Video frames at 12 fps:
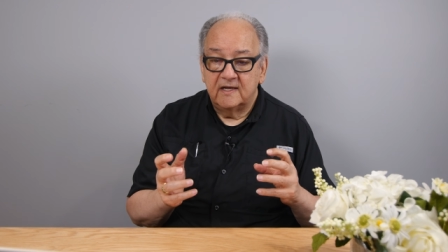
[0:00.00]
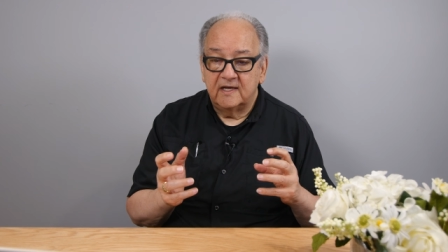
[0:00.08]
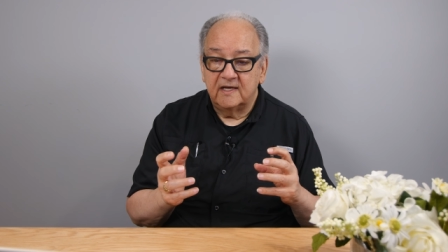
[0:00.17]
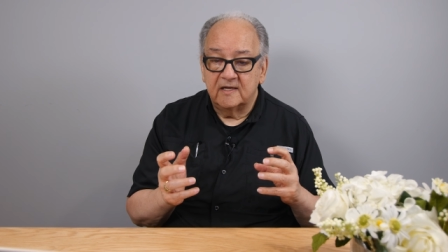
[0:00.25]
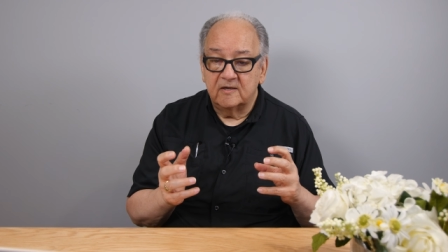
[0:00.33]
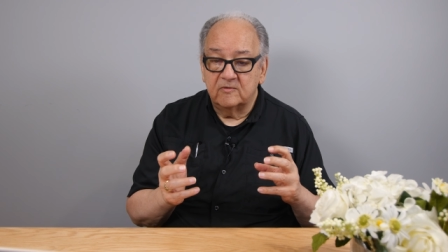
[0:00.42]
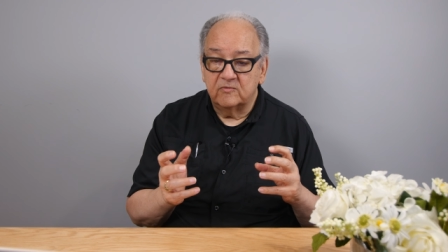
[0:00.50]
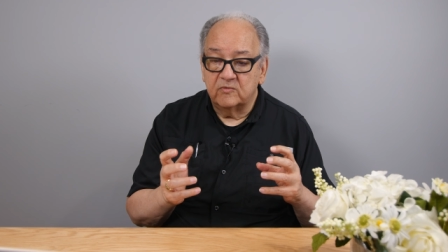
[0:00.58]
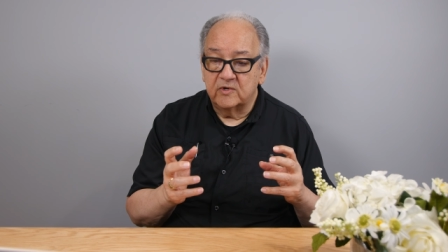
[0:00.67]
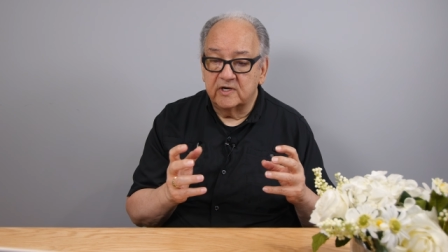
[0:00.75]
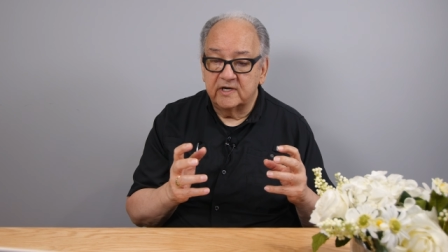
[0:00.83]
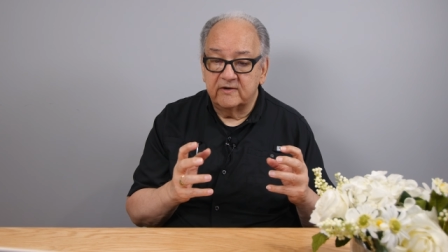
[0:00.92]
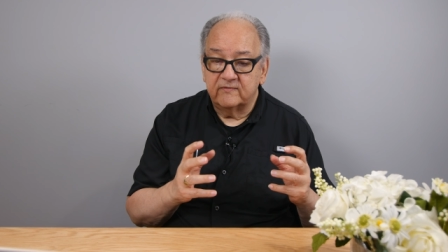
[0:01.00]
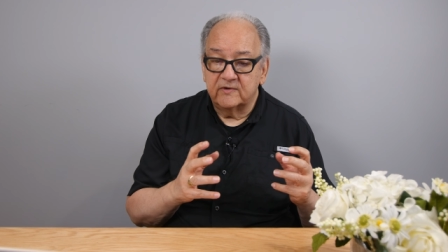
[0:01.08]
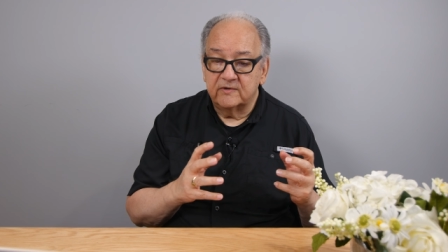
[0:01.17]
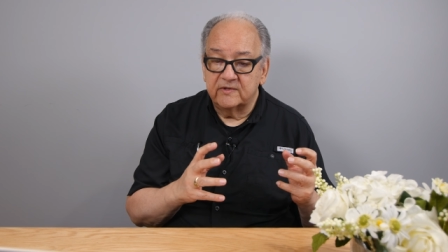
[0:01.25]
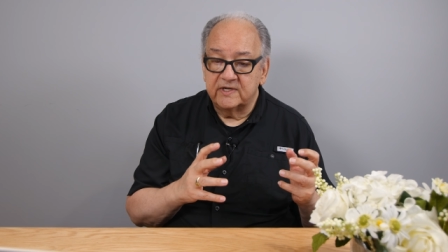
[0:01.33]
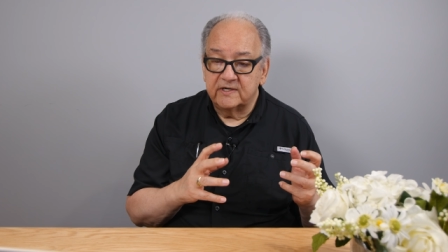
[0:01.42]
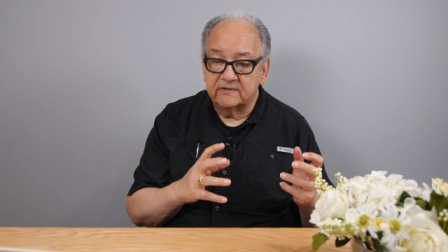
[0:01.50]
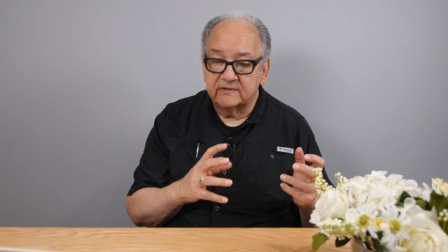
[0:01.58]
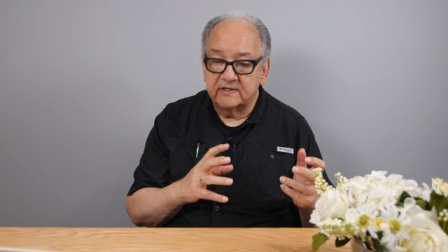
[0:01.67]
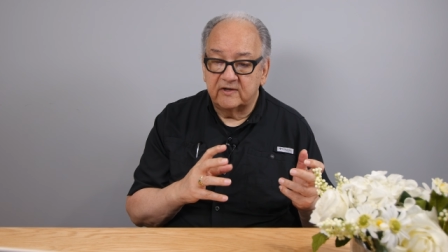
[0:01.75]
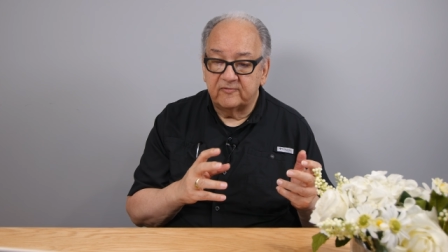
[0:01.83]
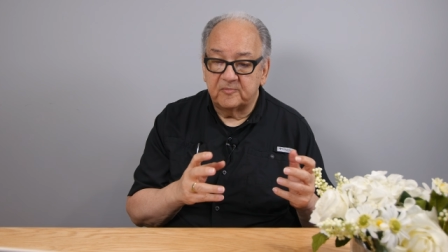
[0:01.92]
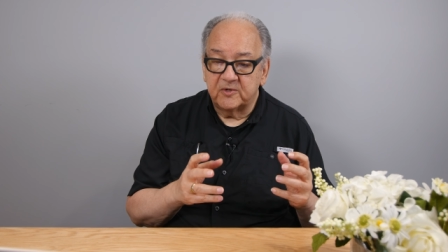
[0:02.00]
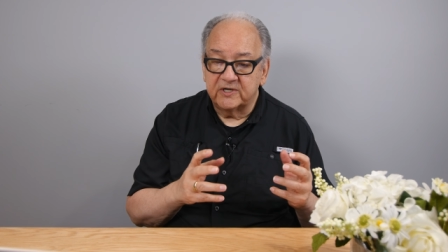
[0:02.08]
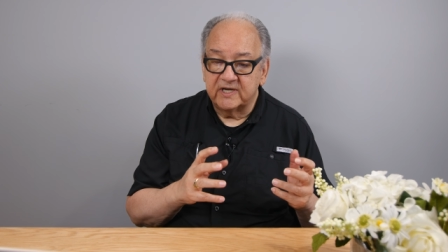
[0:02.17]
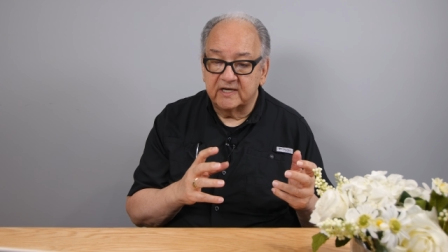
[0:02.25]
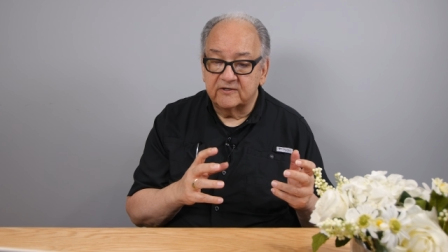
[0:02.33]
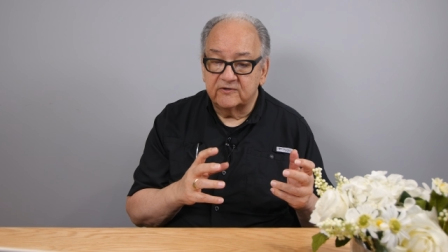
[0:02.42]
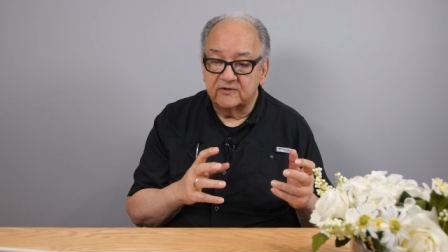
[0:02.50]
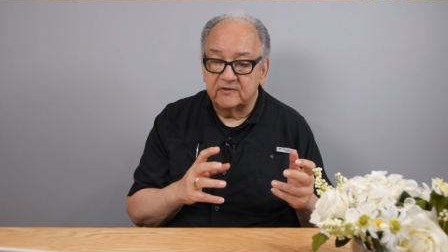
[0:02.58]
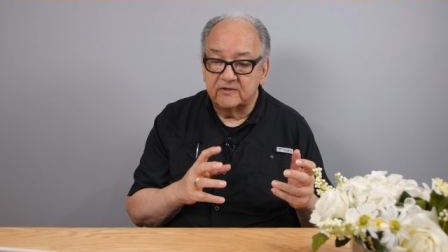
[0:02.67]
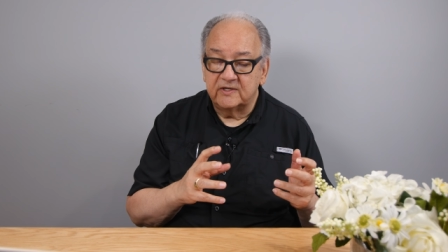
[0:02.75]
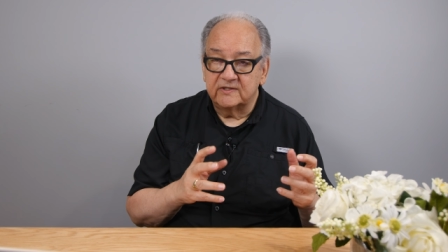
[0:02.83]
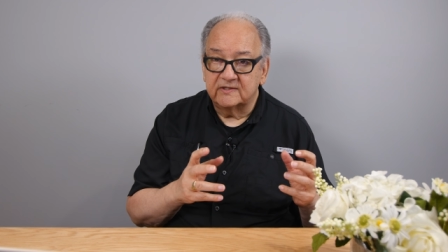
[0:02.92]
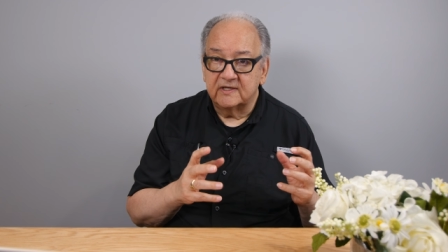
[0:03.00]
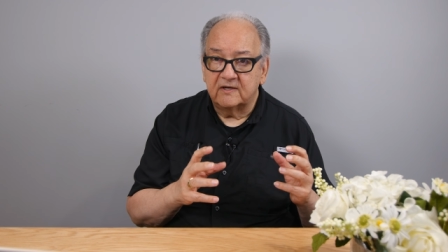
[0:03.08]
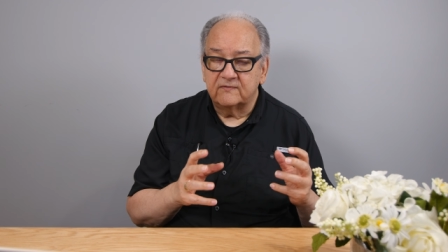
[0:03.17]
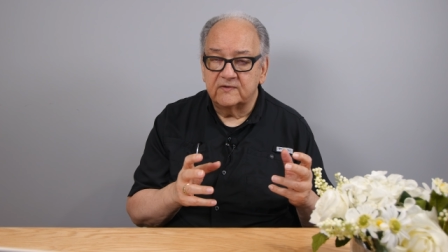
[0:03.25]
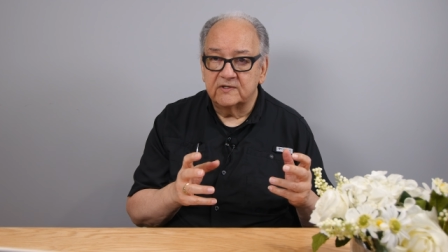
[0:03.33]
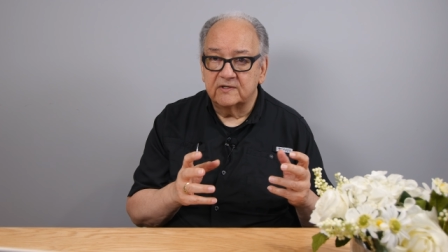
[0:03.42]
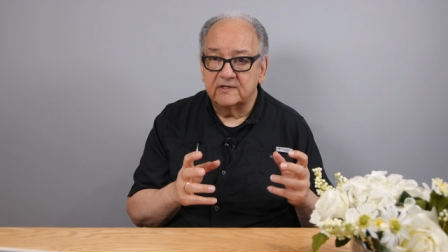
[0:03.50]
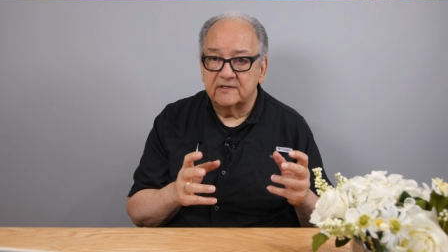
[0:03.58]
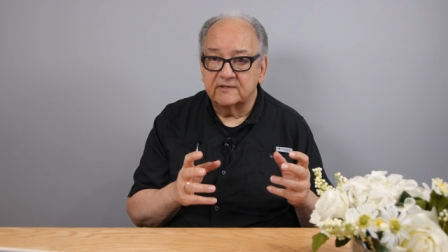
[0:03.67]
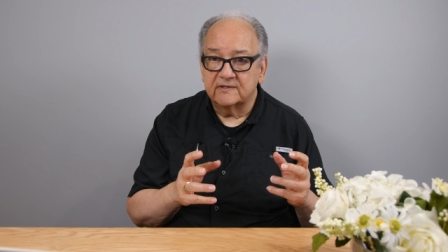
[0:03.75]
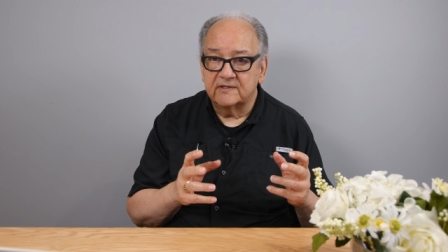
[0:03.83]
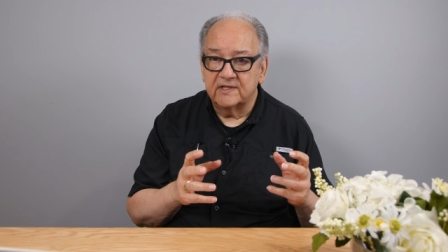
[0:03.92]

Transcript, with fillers: And wherever there's self protection and selfishness,